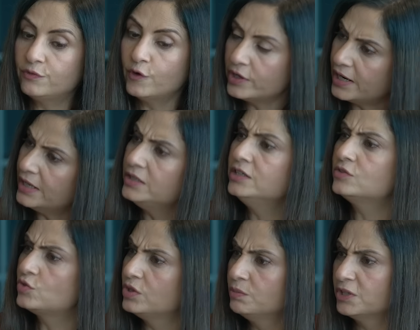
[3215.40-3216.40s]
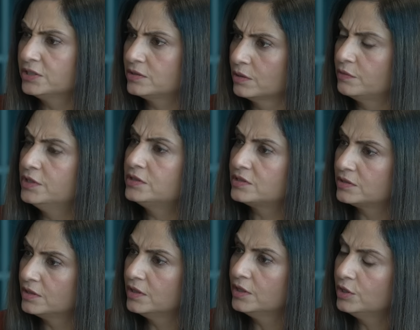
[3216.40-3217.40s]
for any streaming service,
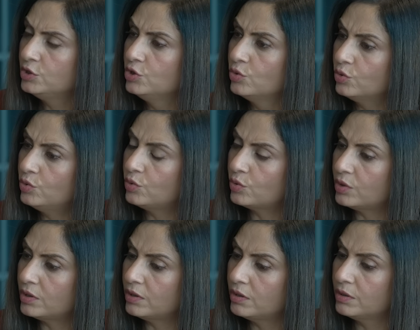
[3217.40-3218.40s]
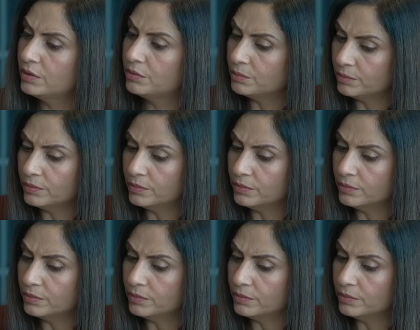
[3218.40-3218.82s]
you know, uh,